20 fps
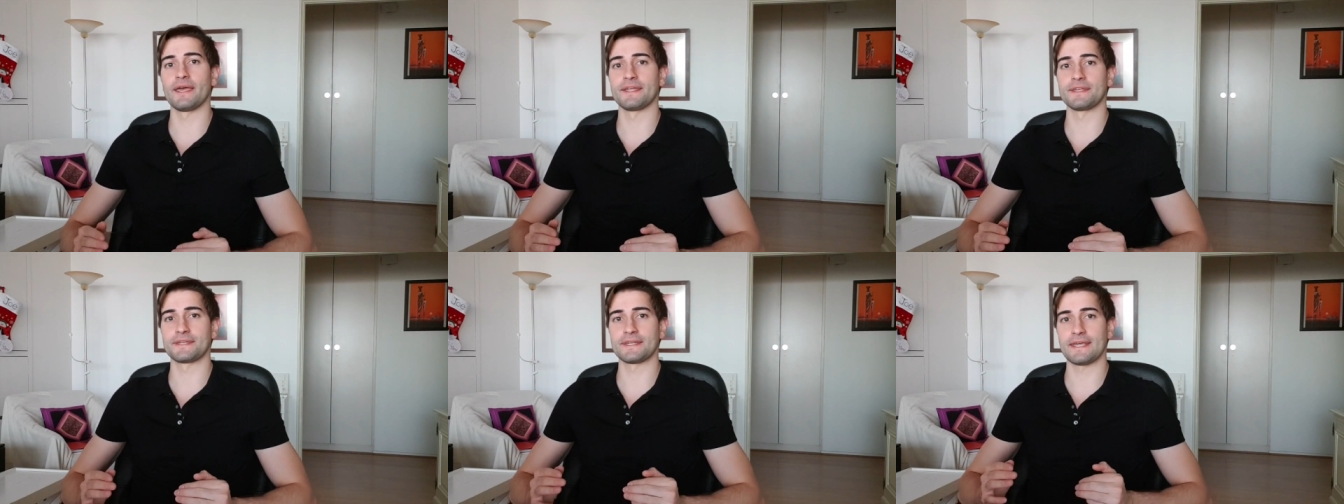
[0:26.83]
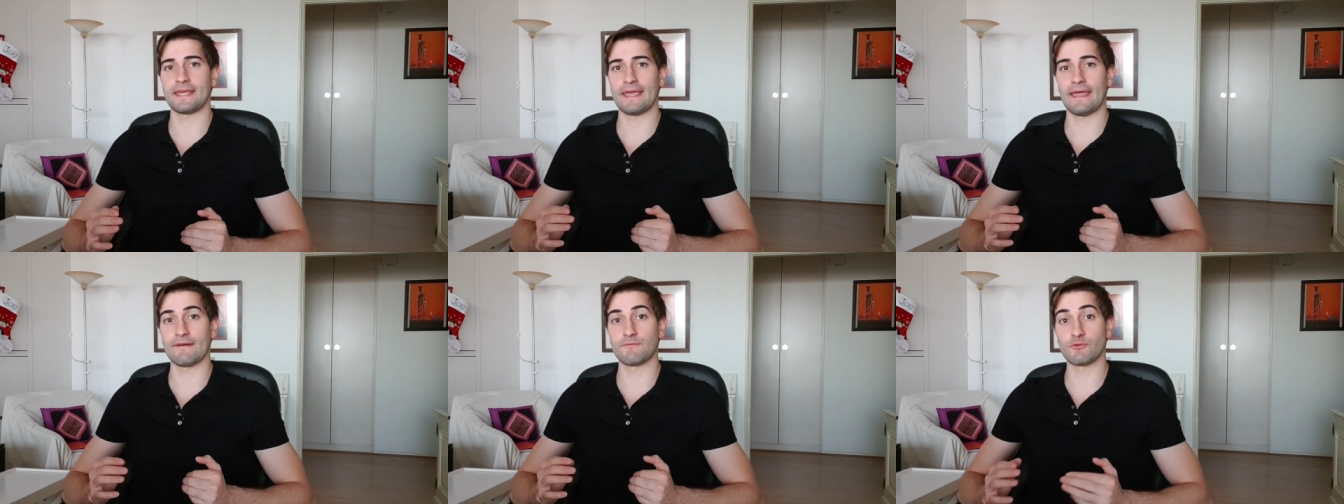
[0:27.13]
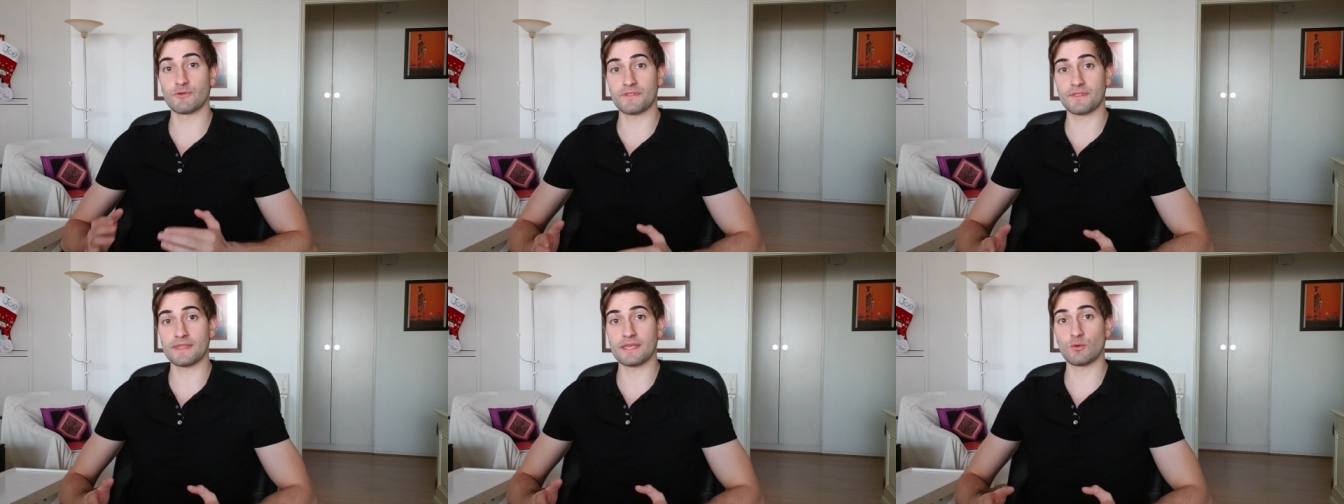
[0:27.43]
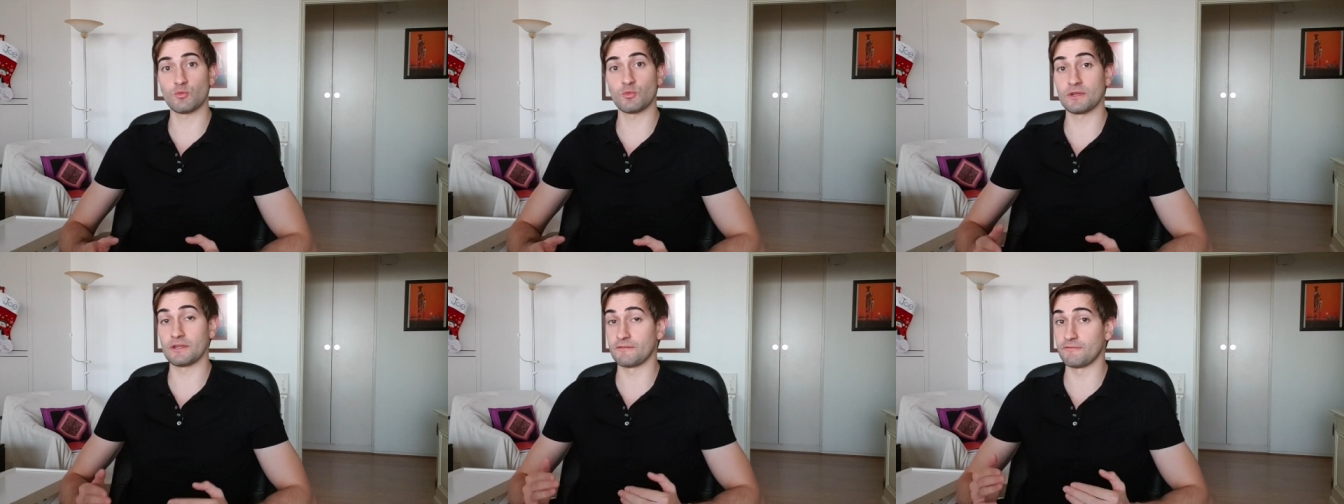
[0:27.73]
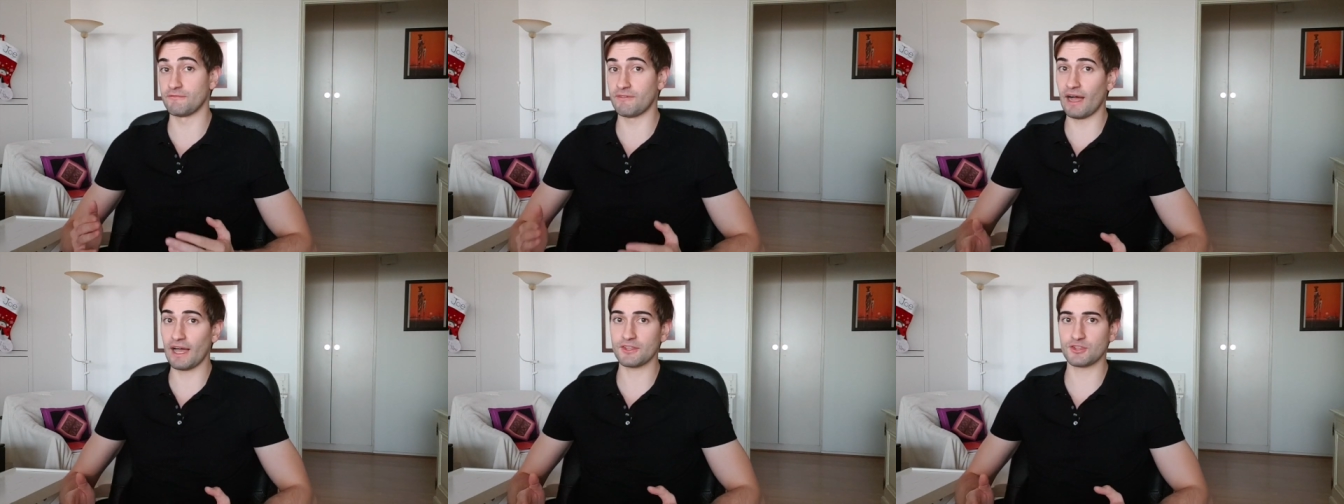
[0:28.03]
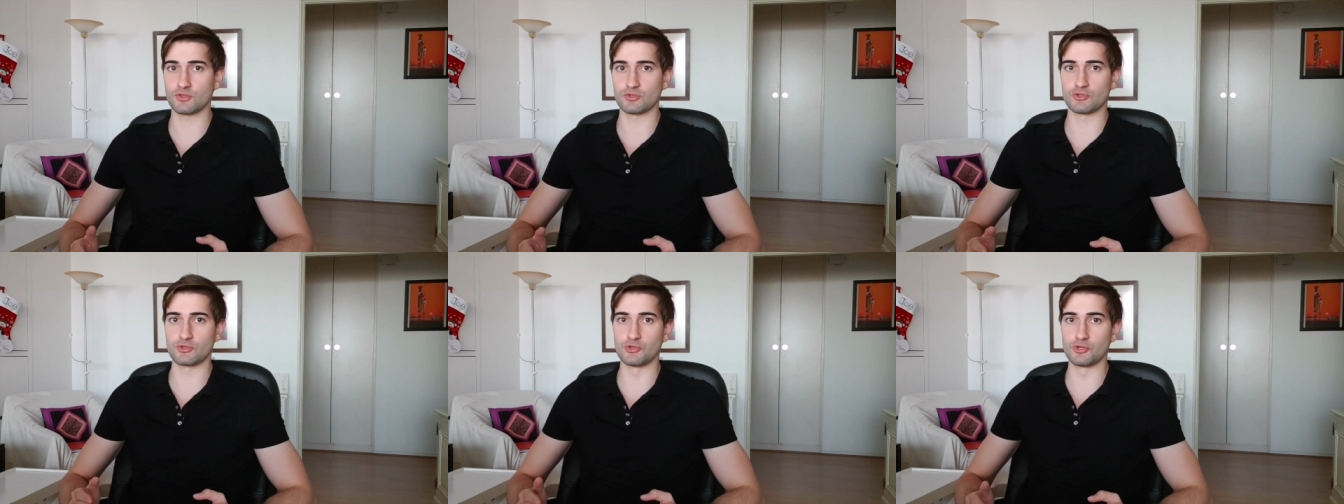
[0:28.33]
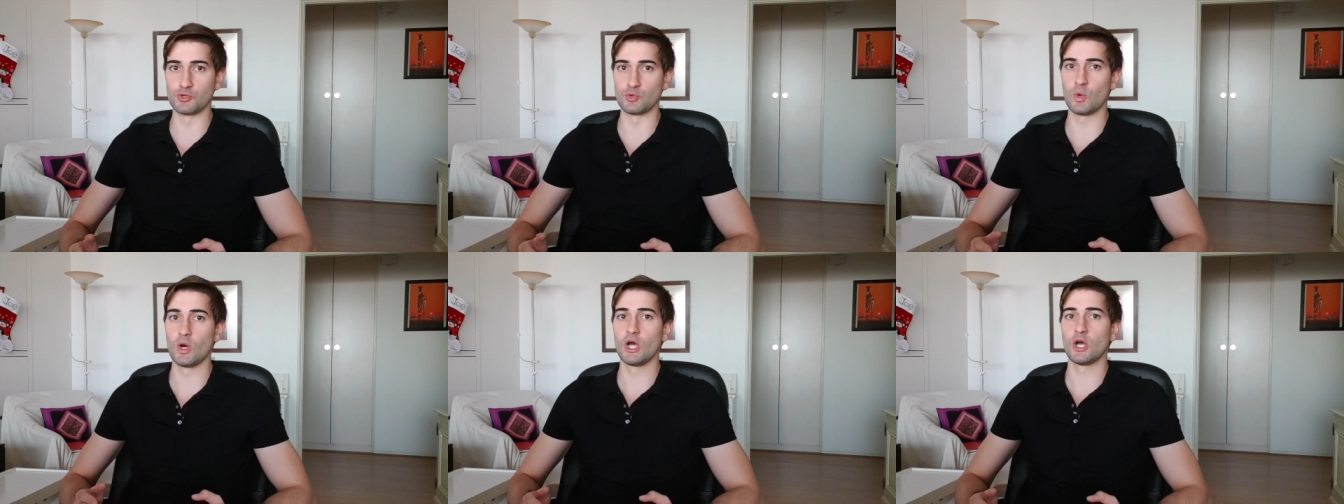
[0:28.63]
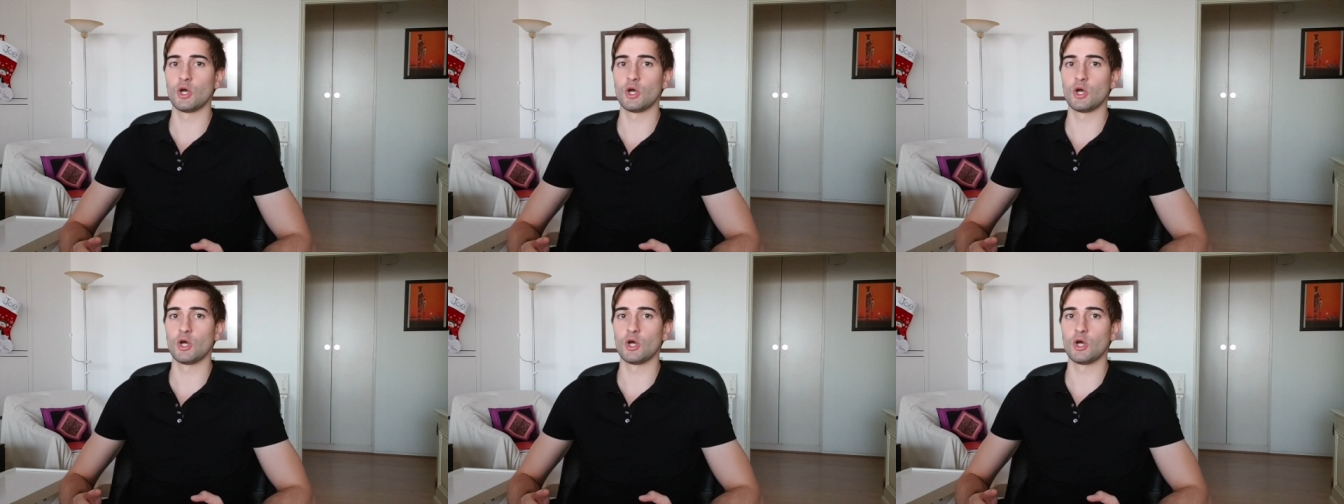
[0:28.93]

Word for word: and everything we advise you to do,